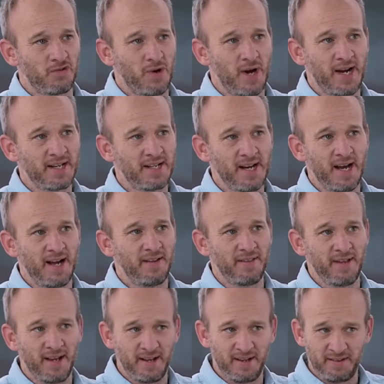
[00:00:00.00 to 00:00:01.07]
right now,
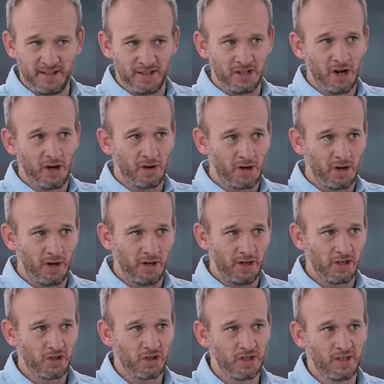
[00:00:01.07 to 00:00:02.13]
there, there's no
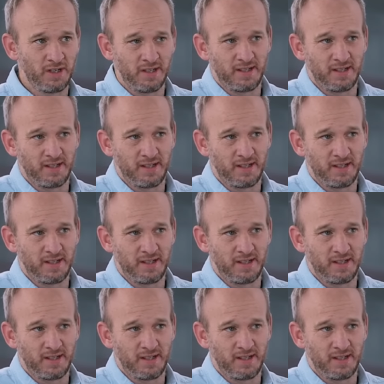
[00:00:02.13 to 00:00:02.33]
coalition.